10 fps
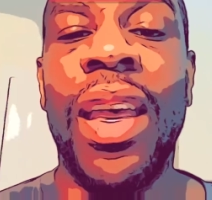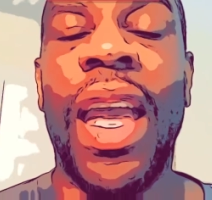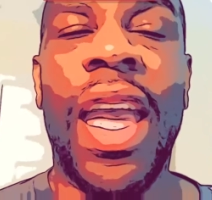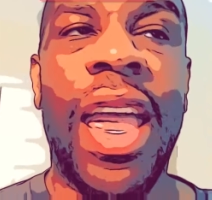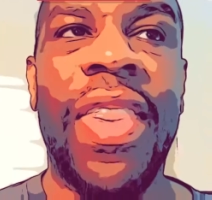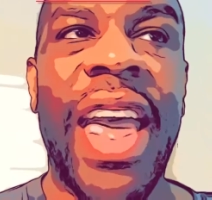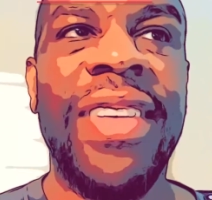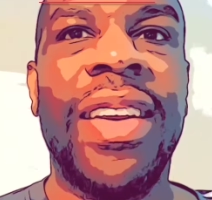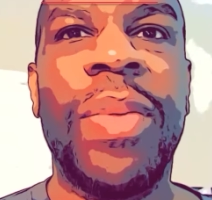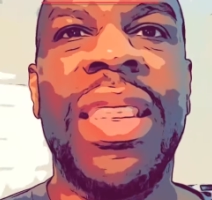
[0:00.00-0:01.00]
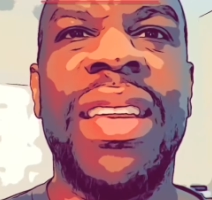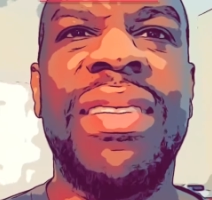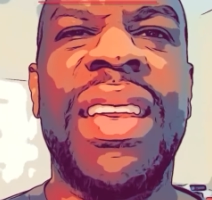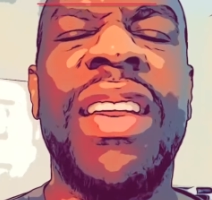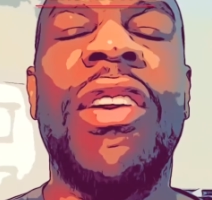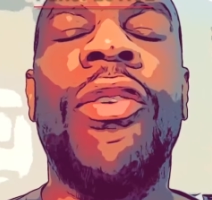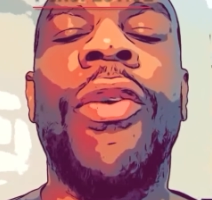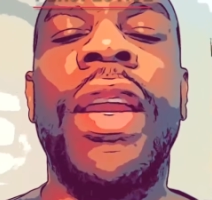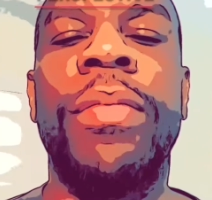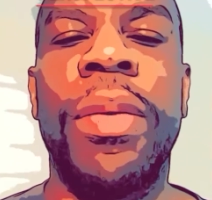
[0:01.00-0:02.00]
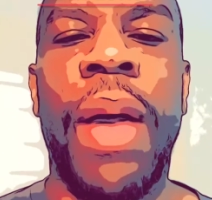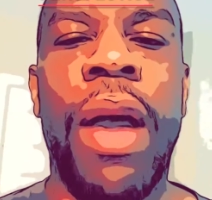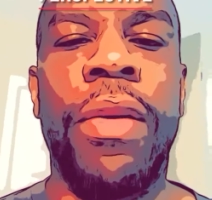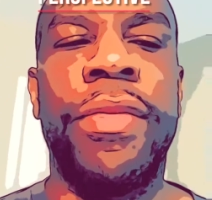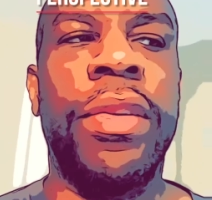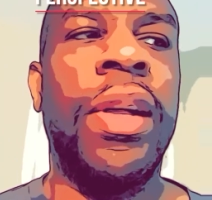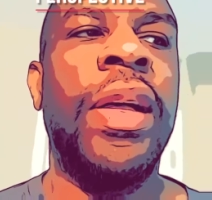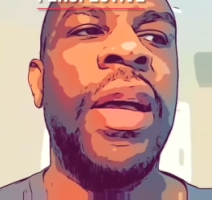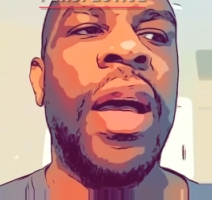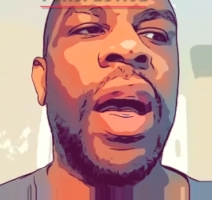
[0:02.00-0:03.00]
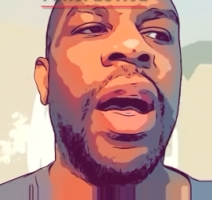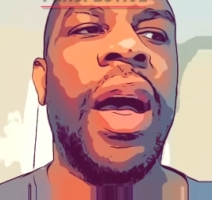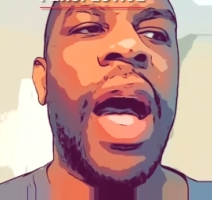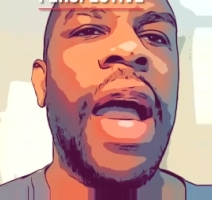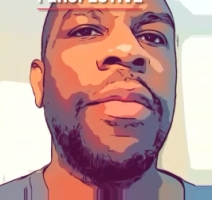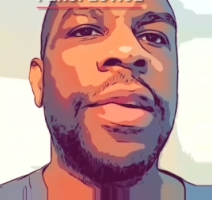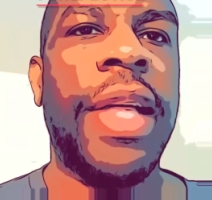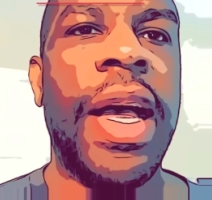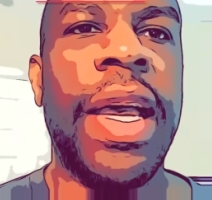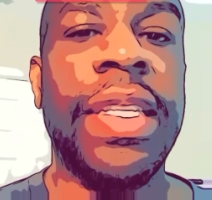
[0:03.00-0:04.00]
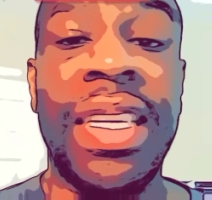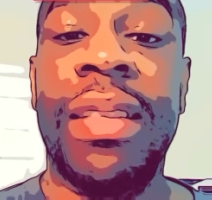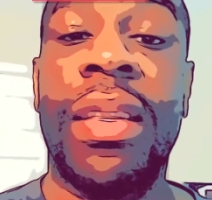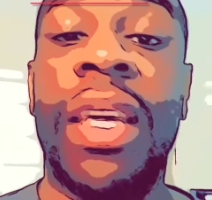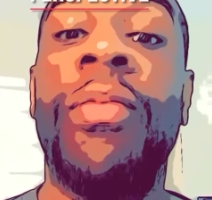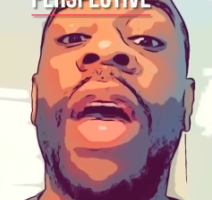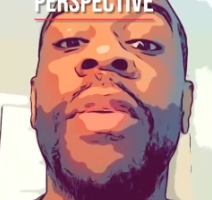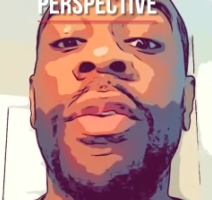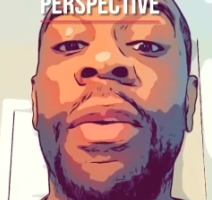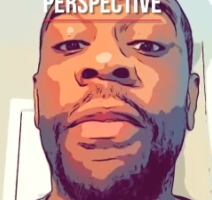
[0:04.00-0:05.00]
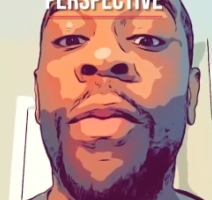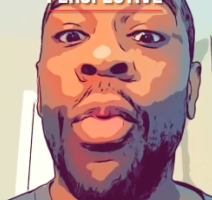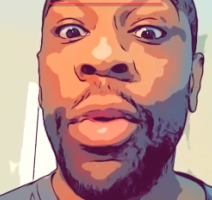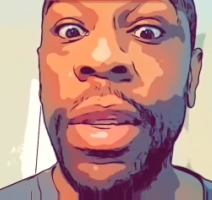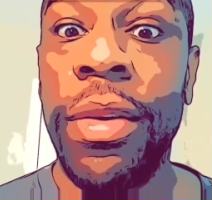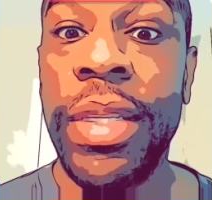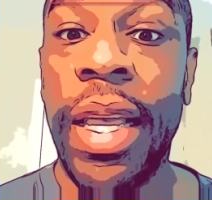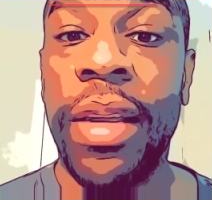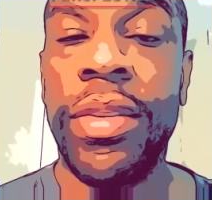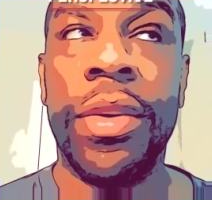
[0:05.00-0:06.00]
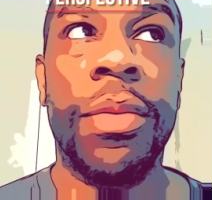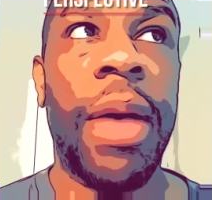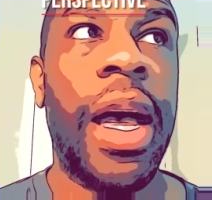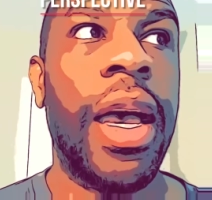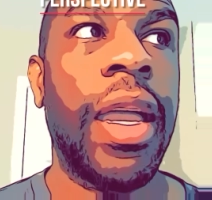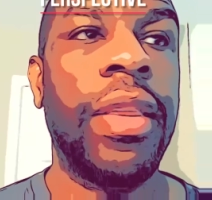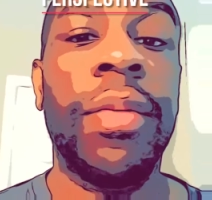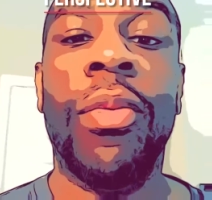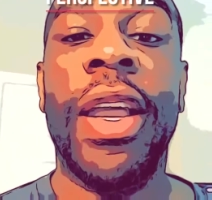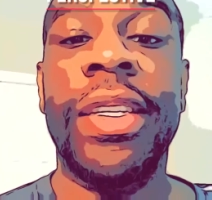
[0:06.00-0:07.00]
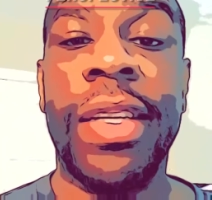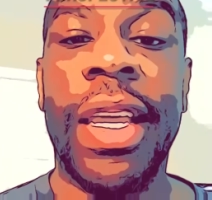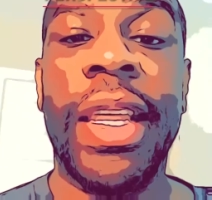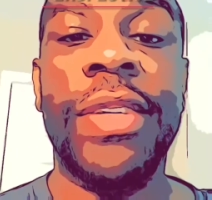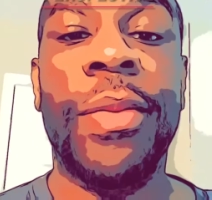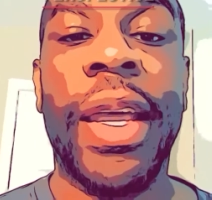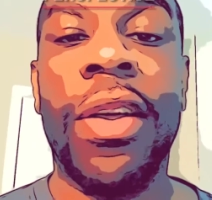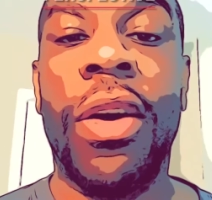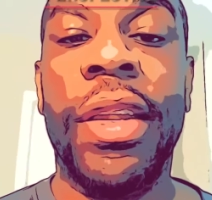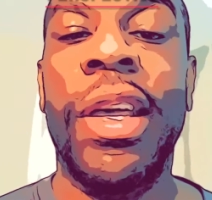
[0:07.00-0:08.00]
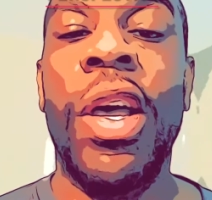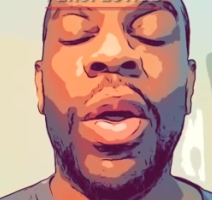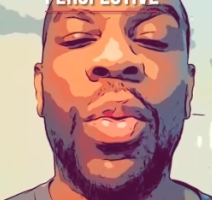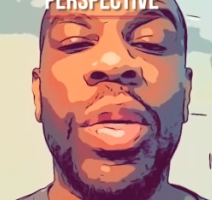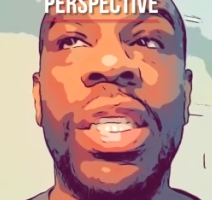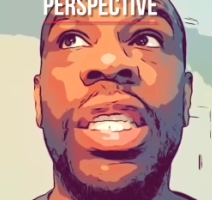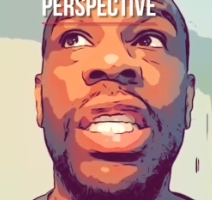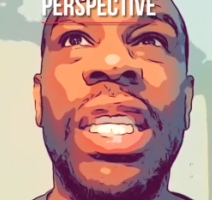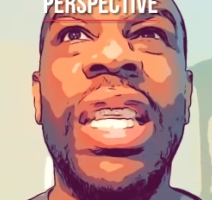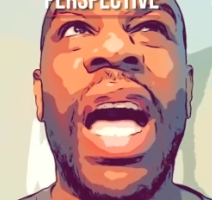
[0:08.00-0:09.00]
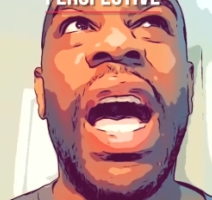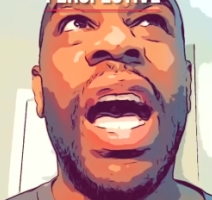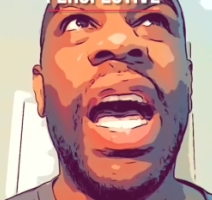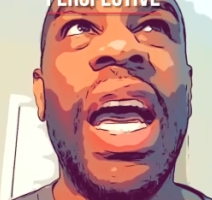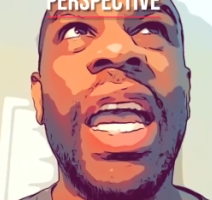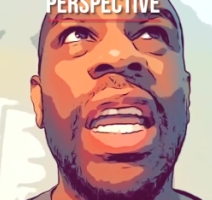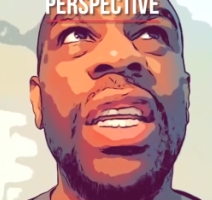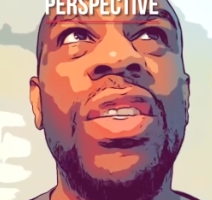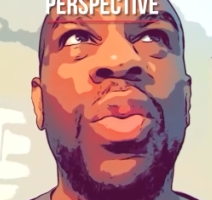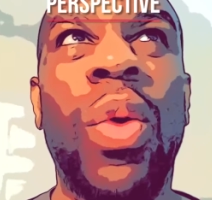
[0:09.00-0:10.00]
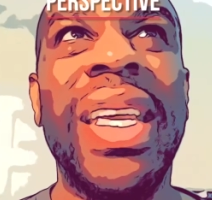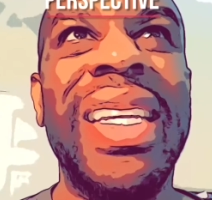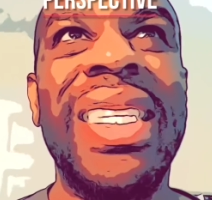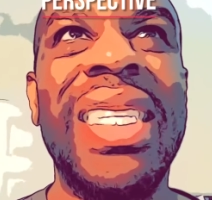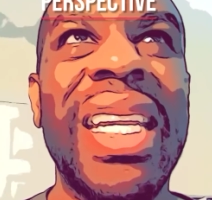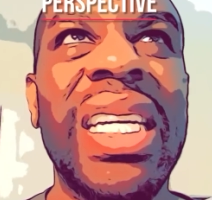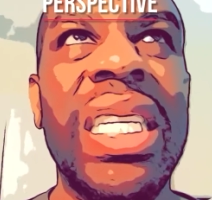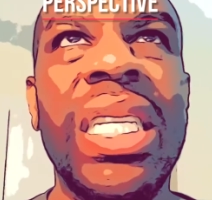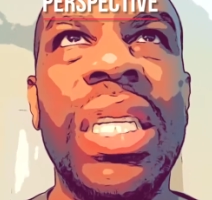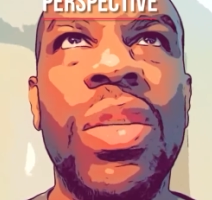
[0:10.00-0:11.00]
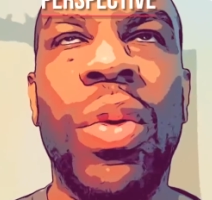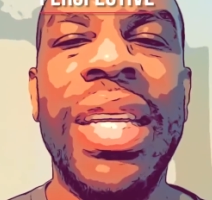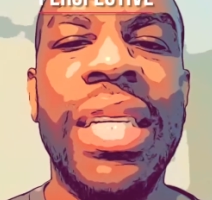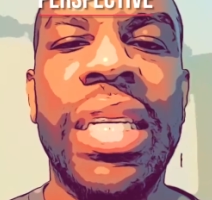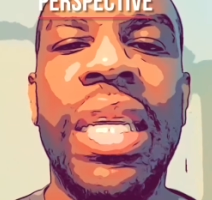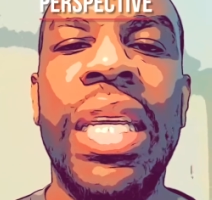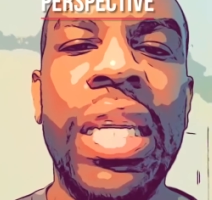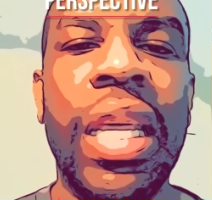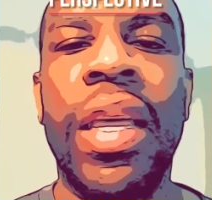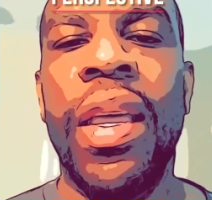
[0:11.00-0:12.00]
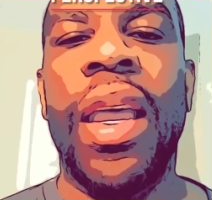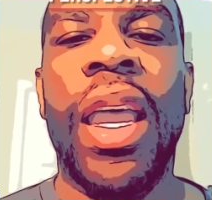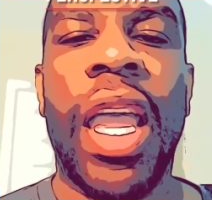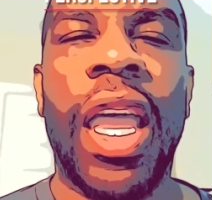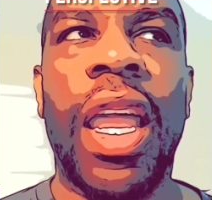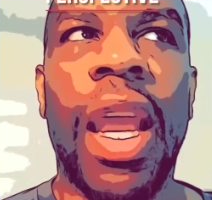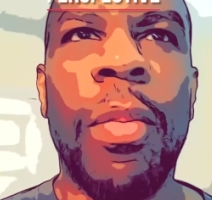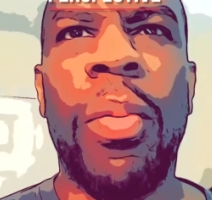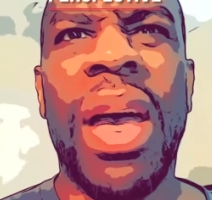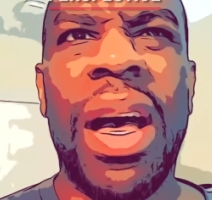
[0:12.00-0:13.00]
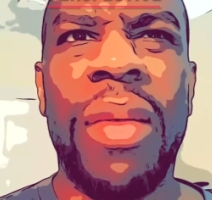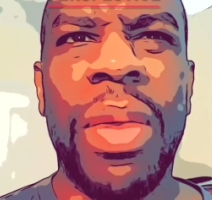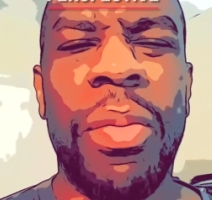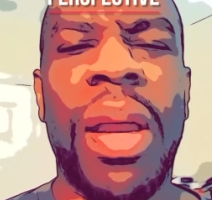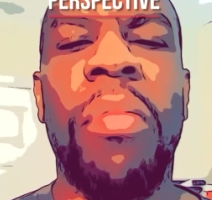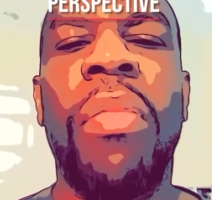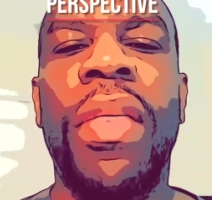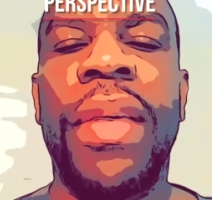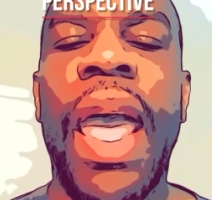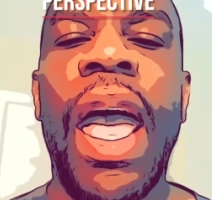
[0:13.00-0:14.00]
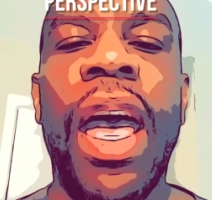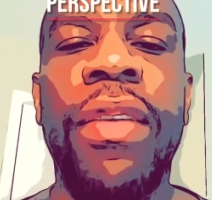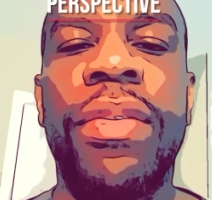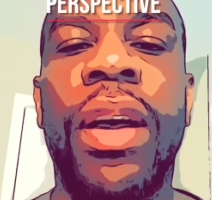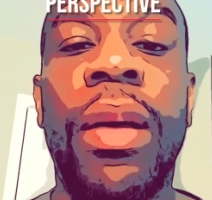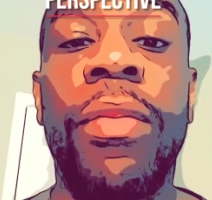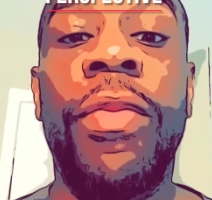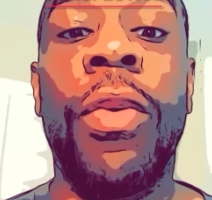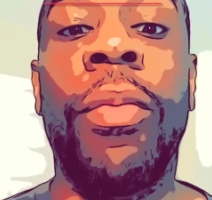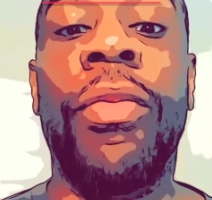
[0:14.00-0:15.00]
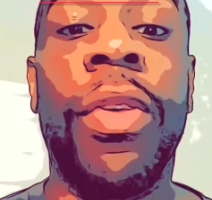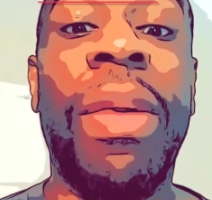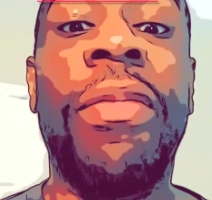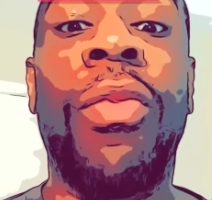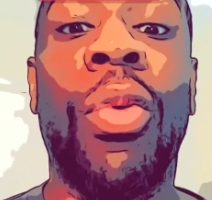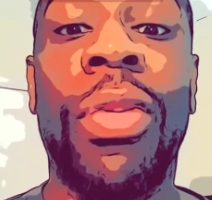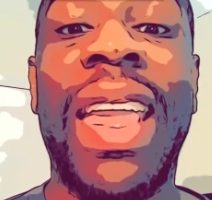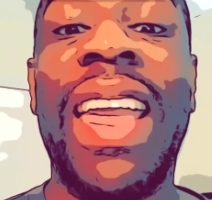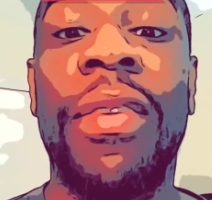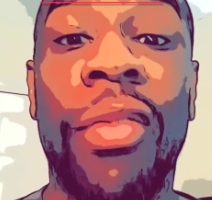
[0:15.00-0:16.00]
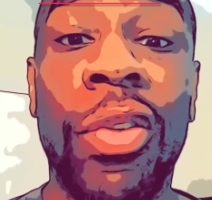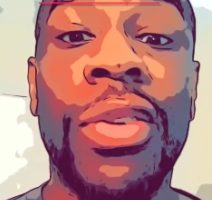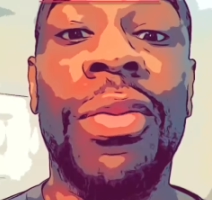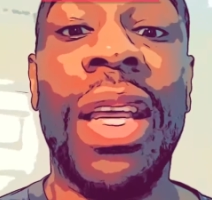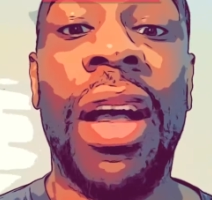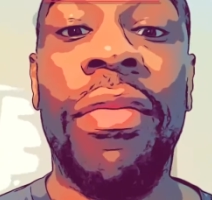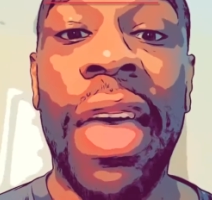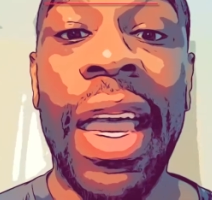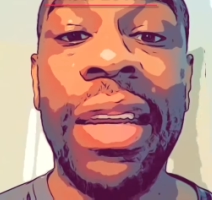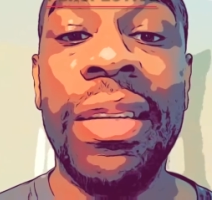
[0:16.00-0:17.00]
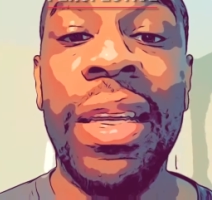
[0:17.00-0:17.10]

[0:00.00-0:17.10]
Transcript: And, and that's something that's incredibly powerful. Uh, I realized I've been going on four years now. So my Liberation Day, that's when I call it, was July 26, 2016. And I'm about maybe about a month and a half um, for, for my fourth anniversary of that.